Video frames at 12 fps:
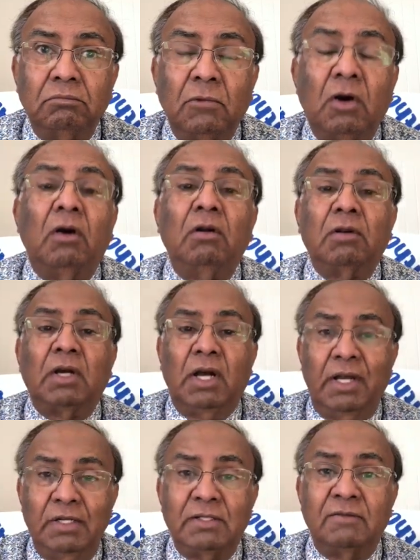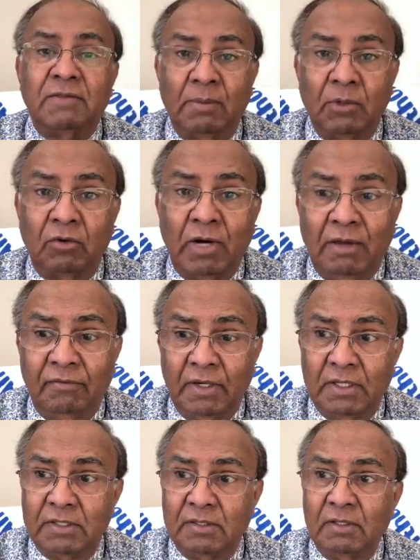all kinds of
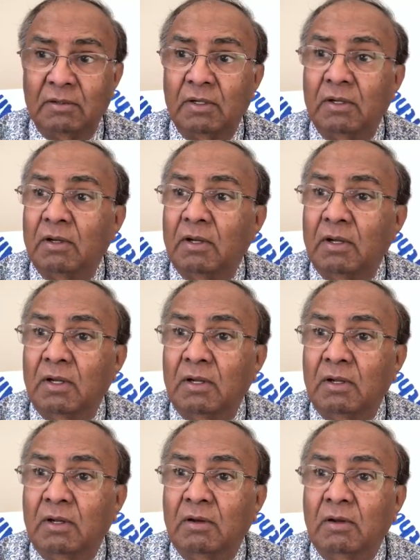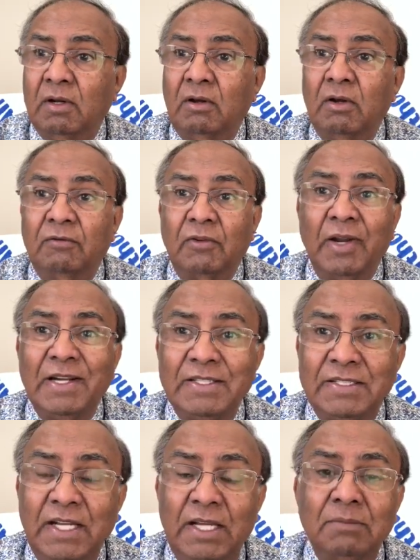demographics. Good for
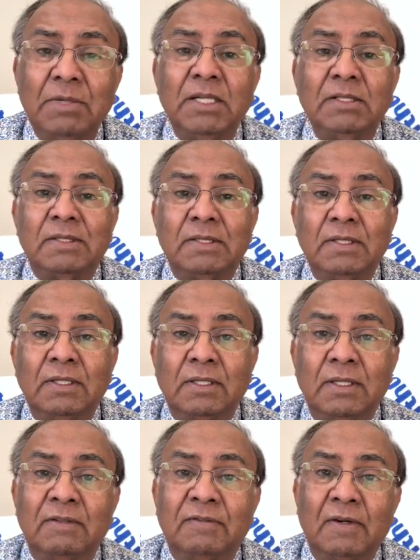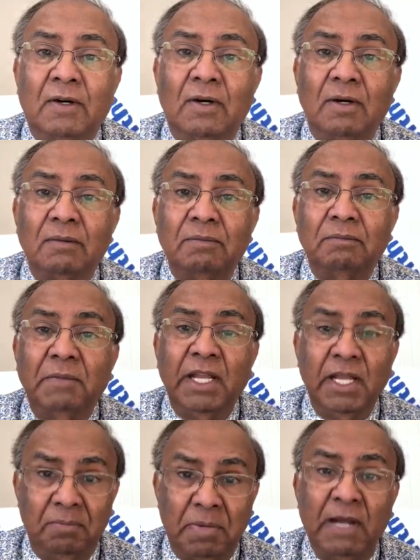entertainment, good for
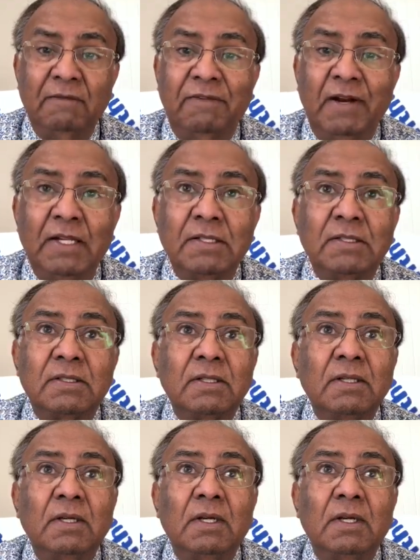making pen friends,